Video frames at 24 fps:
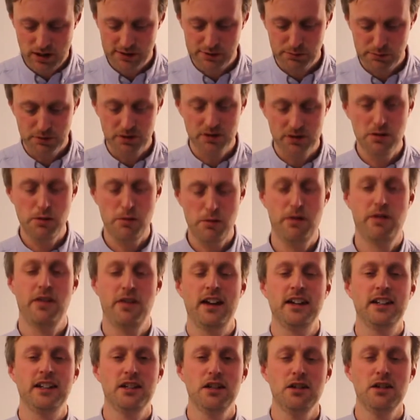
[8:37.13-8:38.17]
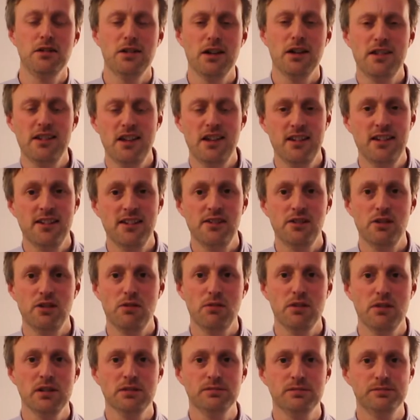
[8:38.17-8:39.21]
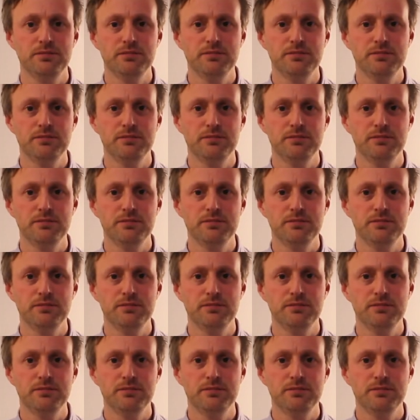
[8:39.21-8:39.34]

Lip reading: So we're going to do a thank you and then a sorry.